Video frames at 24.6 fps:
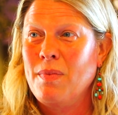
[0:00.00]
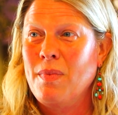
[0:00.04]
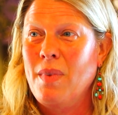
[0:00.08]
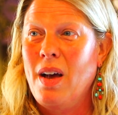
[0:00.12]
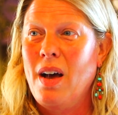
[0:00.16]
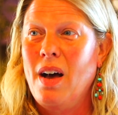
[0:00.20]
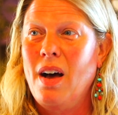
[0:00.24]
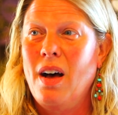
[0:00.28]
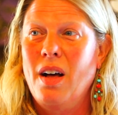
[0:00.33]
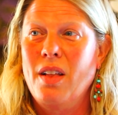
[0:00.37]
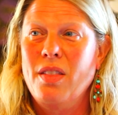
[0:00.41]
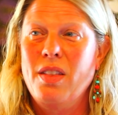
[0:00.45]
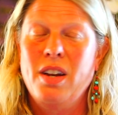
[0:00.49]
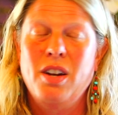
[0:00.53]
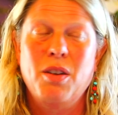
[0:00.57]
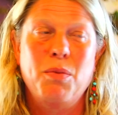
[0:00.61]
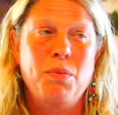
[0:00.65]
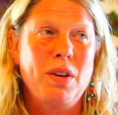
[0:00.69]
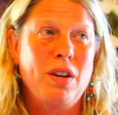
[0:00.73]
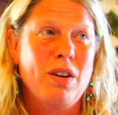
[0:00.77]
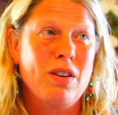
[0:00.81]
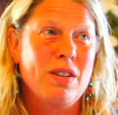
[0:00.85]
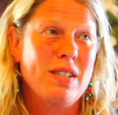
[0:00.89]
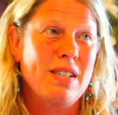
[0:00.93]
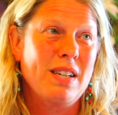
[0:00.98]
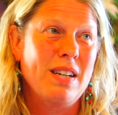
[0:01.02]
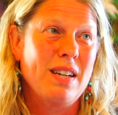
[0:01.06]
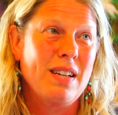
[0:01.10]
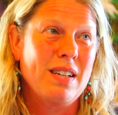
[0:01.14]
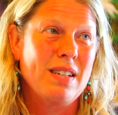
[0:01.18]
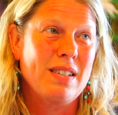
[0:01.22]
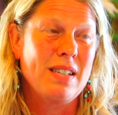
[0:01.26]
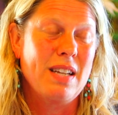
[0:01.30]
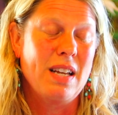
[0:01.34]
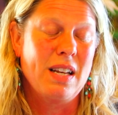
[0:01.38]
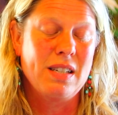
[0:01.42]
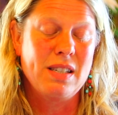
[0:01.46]
All that appears and
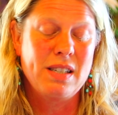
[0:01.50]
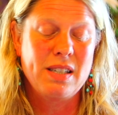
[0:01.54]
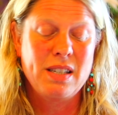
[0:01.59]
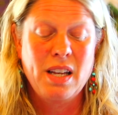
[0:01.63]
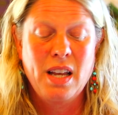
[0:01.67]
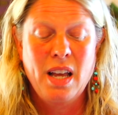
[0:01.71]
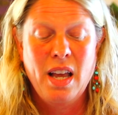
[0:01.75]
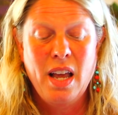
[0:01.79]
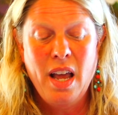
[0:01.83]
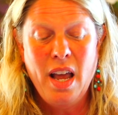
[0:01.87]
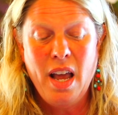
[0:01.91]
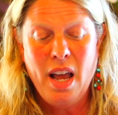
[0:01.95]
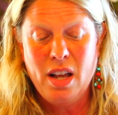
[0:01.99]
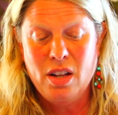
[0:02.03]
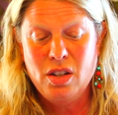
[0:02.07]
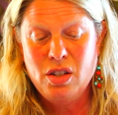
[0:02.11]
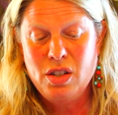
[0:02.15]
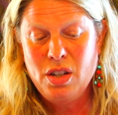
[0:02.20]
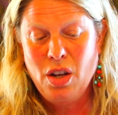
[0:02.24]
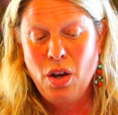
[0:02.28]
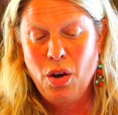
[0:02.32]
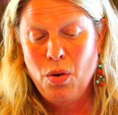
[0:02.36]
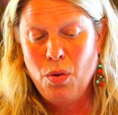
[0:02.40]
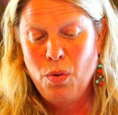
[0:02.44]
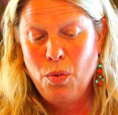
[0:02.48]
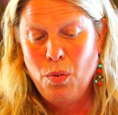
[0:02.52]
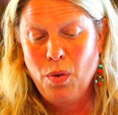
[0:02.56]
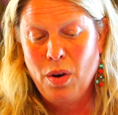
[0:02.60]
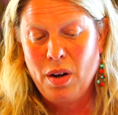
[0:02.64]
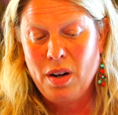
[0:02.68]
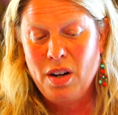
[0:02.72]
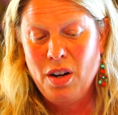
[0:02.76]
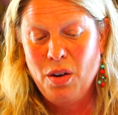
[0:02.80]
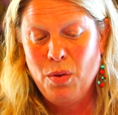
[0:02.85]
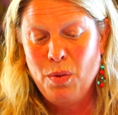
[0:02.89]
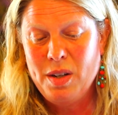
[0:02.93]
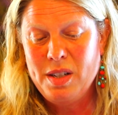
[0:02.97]
exists. And so we're
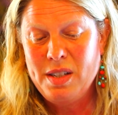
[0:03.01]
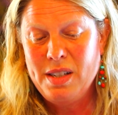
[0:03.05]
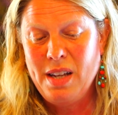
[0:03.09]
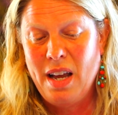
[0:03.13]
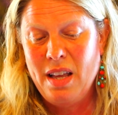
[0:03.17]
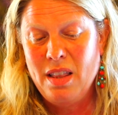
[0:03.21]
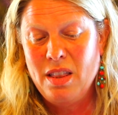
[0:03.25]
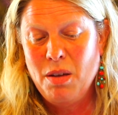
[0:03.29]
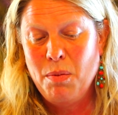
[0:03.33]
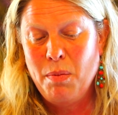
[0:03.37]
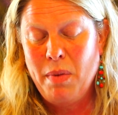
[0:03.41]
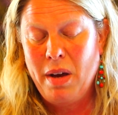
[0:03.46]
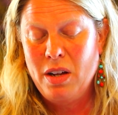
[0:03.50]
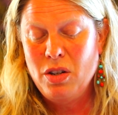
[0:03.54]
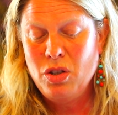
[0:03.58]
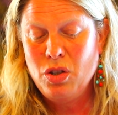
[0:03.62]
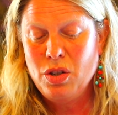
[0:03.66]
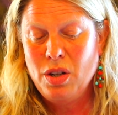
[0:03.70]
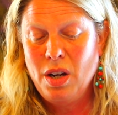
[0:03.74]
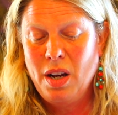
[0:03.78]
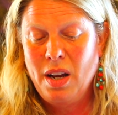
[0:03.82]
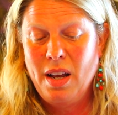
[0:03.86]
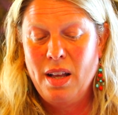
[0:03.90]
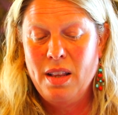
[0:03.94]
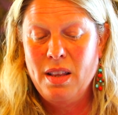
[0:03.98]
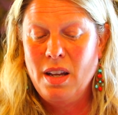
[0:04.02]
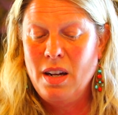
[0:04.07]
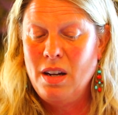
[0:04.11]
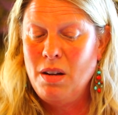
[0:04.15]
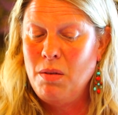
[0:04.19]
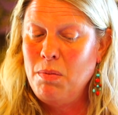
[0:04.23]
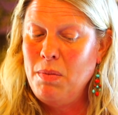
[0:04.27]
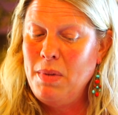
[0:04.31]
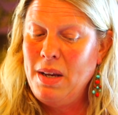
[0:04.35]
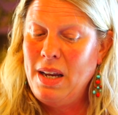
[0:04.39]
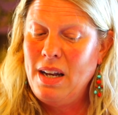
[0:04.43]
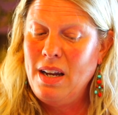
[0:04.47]
going to recite the mantra and then
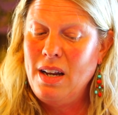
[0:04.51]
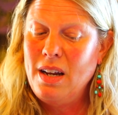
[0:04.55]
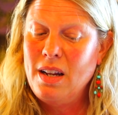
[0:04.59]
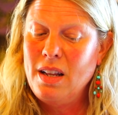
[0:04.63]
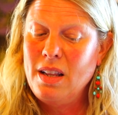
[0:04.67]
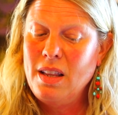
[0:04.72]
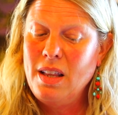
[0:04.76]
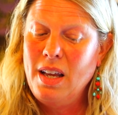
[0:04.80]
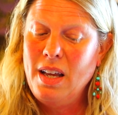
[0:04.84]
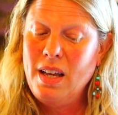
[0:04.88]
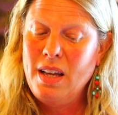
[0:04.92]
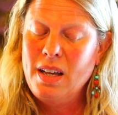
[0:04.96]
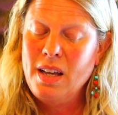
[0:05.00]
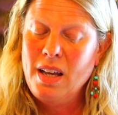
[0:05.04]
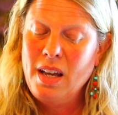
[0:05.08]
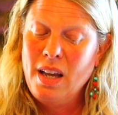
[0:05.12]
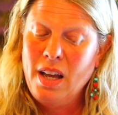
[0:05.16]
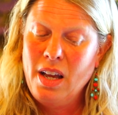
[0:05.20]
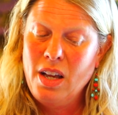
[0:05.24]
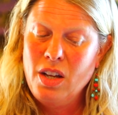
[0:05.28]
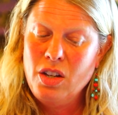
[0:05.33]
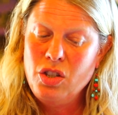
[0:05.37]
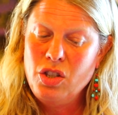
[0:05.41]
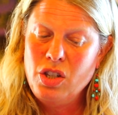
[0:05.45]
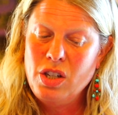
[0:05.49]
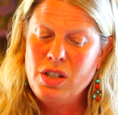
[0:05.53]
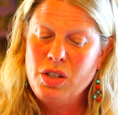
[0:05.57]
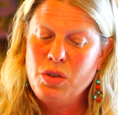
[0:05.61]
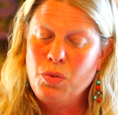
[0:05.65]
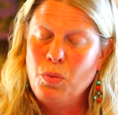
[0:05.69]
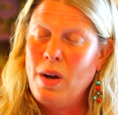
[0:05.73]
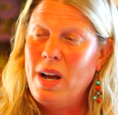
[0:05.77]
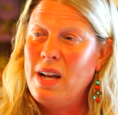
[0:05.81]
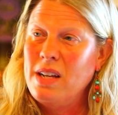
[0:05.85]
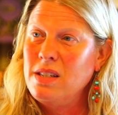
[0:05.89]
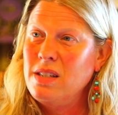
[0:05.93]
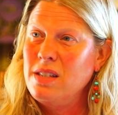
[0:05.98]
immediately just
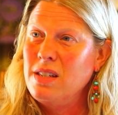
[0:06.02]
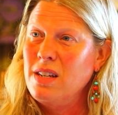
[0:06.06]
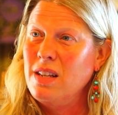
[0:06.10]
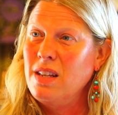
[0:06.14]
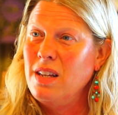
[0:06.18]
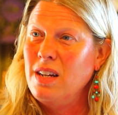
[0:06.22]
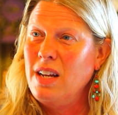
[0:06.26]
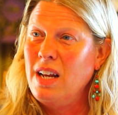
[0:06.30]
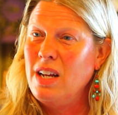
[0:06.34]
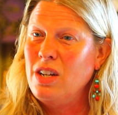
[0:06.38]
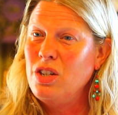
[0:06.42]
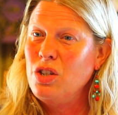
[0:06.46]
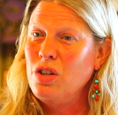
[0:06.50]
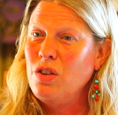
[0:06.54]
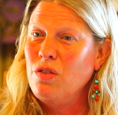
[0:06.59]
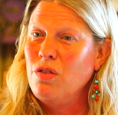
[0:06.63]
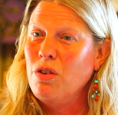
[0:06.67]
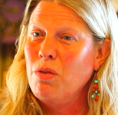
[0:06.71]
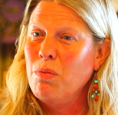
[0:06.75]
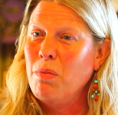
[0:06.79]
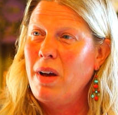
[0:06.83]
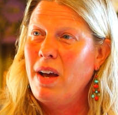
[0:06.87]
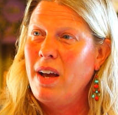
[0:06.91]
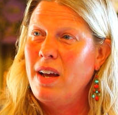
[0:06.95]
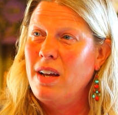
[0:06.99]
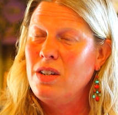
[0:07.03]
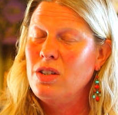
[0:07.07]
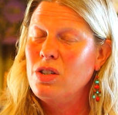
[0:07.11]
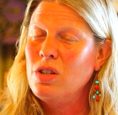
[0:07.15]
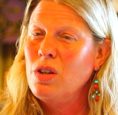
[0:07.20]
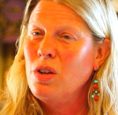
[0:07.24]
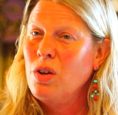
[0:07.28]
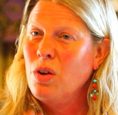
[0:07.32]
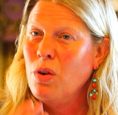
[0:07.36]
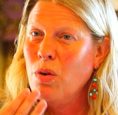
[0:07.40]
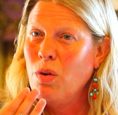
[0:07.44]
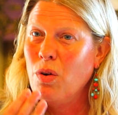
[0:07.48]
rest in the nature of your mind
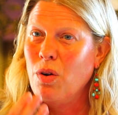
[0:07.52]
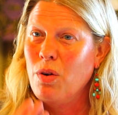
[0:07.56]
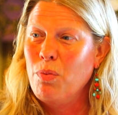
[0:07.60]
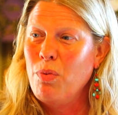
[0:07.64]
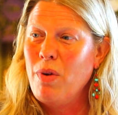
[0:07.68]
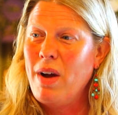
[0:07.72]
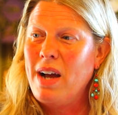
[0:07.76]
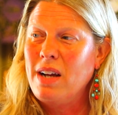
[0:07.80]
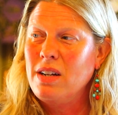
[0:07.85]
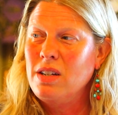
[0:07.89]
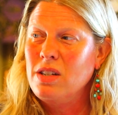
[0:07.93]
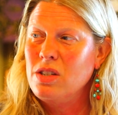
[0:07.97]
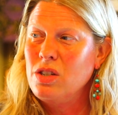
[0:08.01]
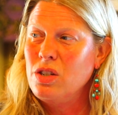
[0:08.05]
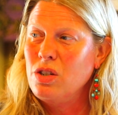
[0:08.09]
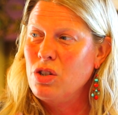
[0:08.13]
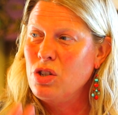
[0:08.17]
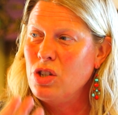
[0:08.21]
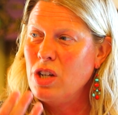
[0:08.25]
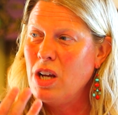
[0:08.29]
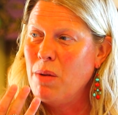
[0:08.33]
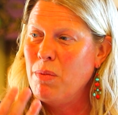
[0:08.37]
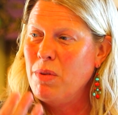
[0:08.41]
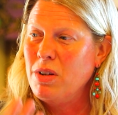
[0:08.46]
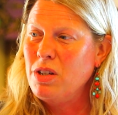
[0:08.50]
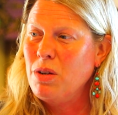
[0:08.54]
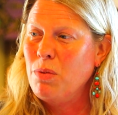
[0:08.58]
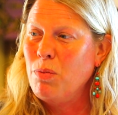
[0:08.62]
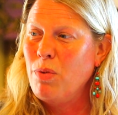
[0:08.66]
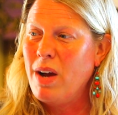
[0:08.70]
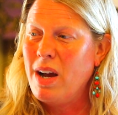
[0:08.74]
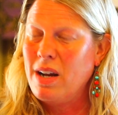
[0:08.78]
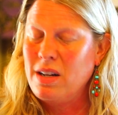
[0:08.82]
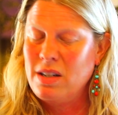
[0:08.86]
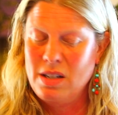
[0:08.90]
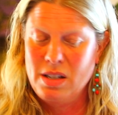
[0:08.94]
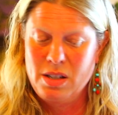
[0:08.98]
or practice your shamatha
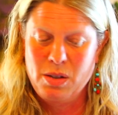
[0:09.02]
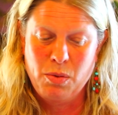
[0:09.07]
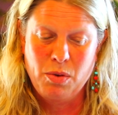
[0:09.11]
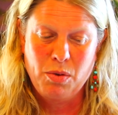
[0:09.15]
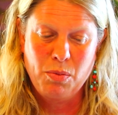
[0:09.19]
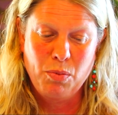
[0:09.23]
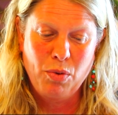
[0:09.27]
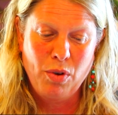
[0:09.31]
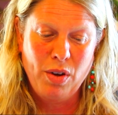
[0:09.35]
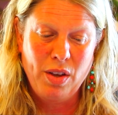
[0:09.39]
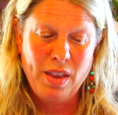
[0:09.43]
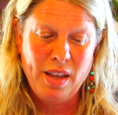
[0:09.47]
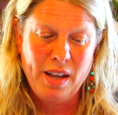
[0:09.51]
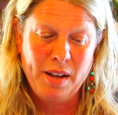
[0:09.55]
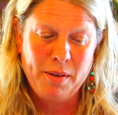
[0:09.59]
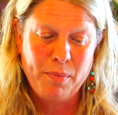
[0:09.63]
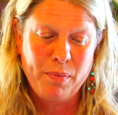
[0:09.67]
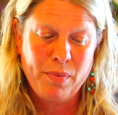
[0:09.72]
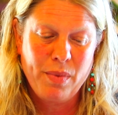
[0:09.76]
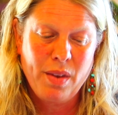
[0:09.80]
practice with breathing